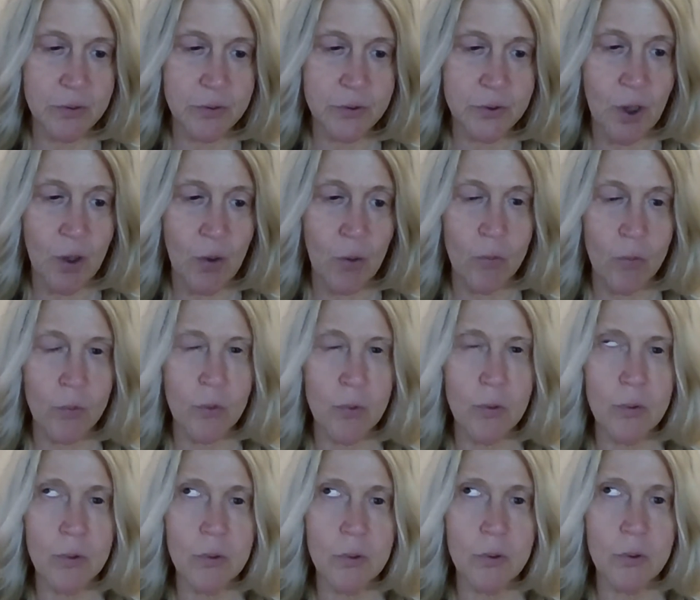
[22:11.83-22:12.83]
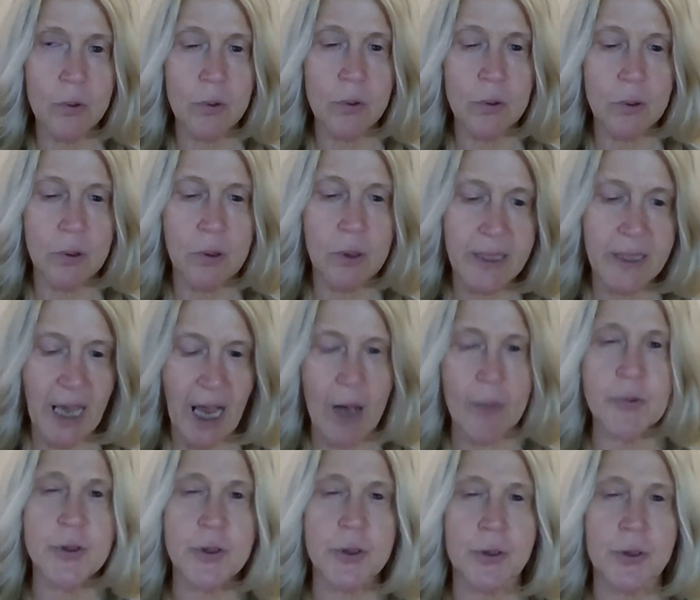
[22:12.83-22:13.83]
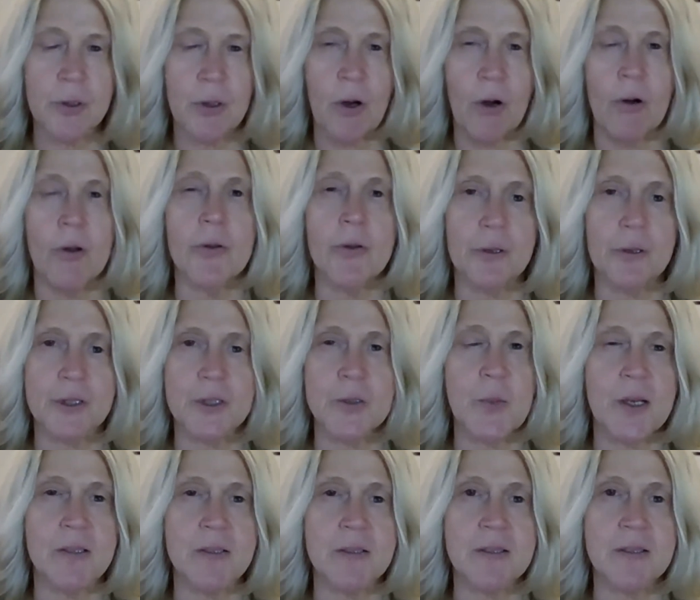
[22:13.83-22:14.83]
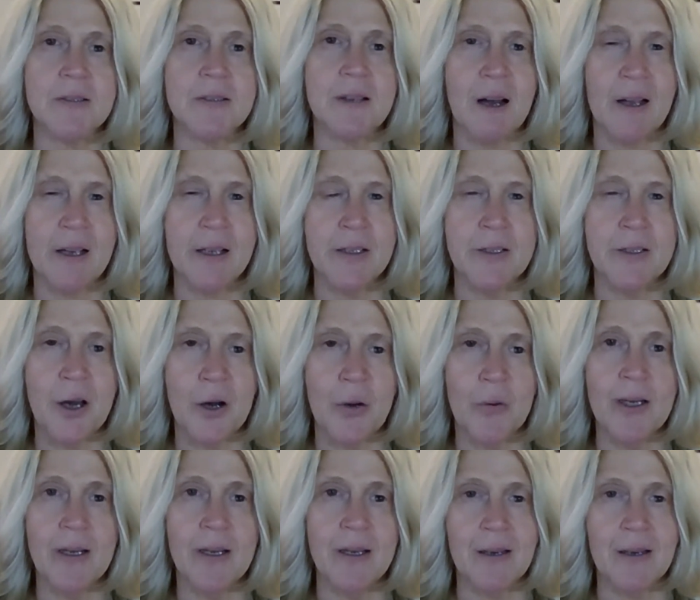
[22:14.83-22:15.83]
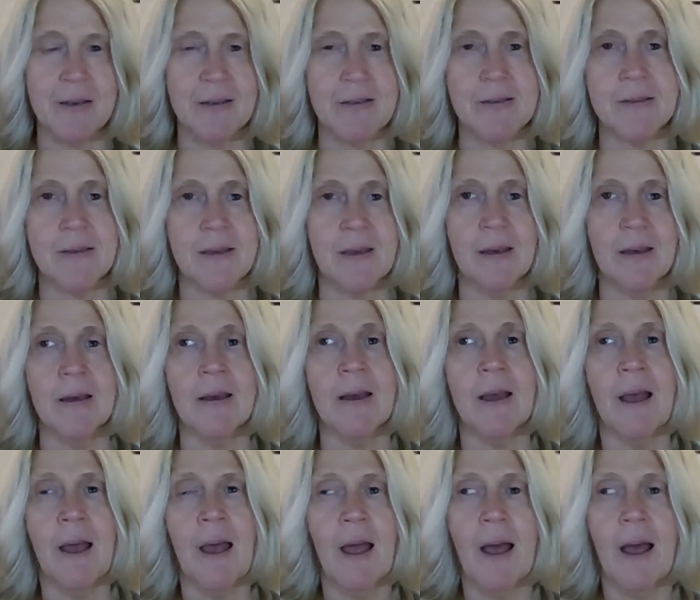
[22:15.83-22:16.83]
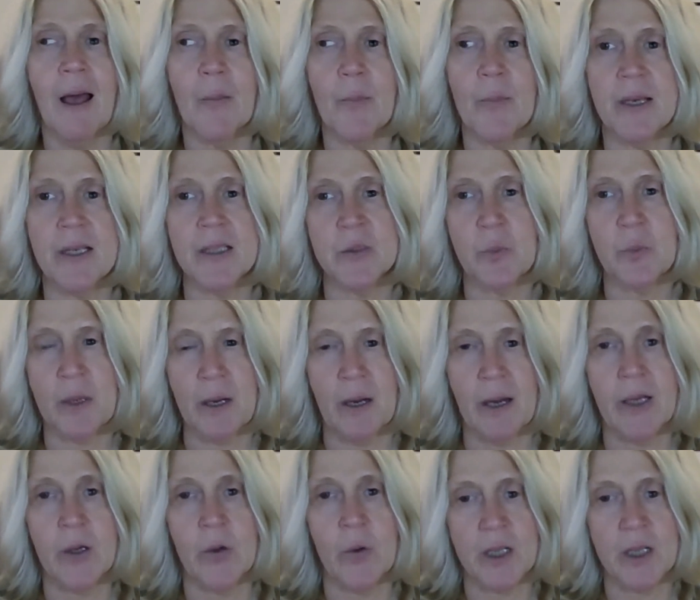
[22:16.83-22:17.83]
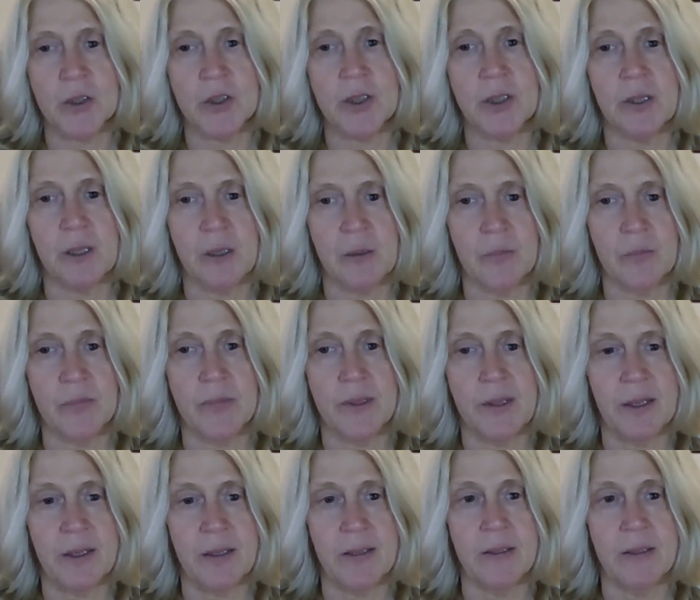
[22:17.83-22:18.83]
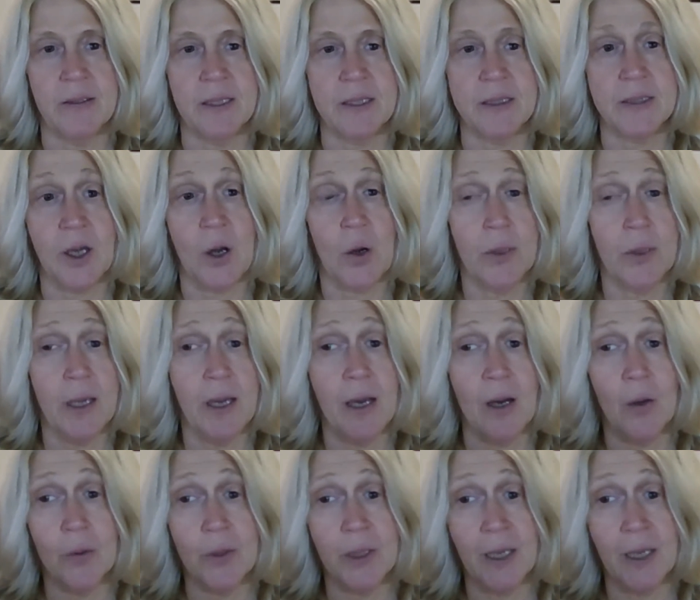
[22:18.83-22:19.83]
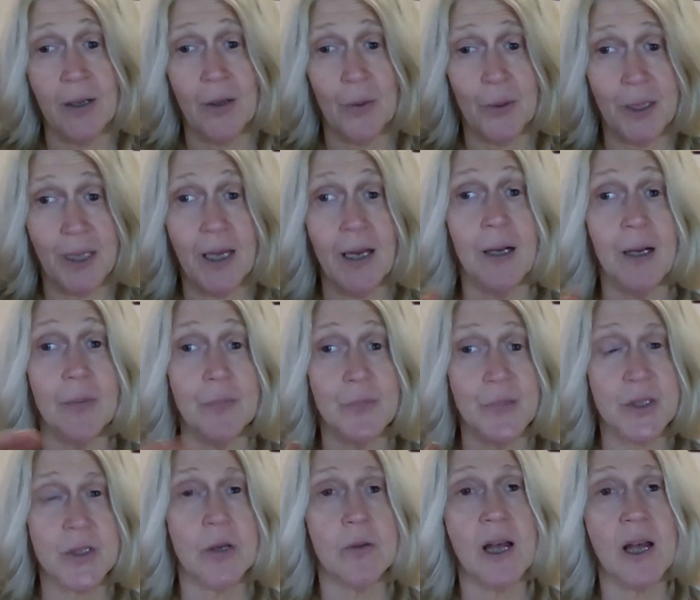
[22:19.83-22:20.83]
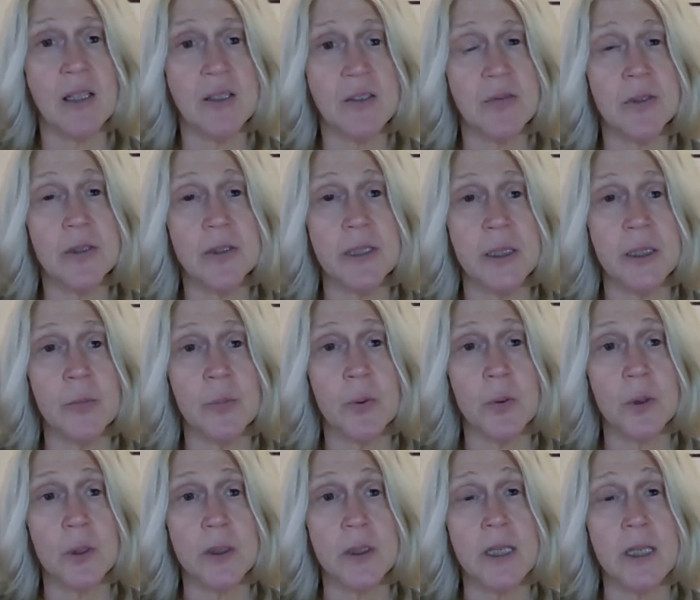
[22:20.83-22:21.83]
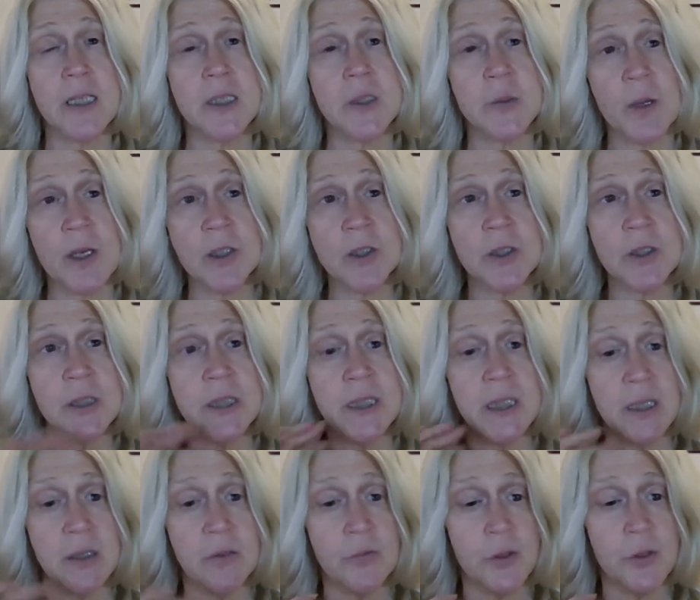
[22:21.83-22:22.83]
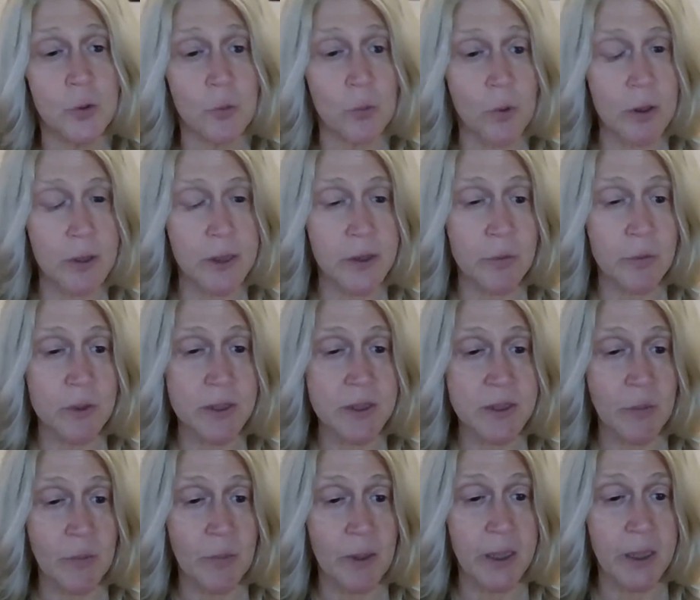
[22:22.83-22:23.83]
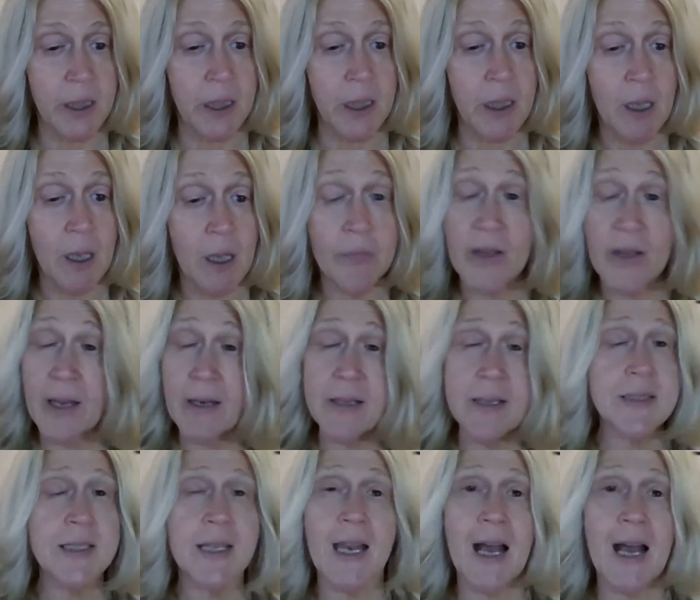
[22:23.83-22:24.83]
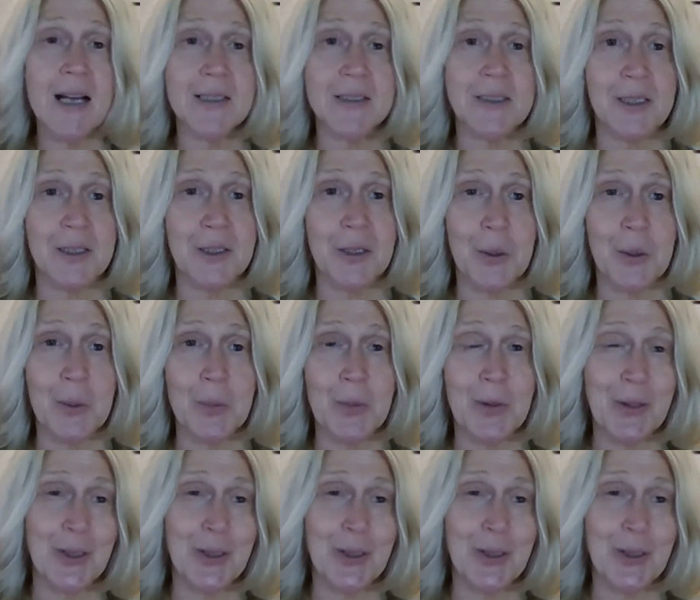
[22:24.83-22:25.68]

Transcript: don't capture all their expenses. I know it and I see it, because when I question them, they say, oh yeah, oh yeah, oh yeah. So that's really important, especially if you're working with somebody that isn't asking you.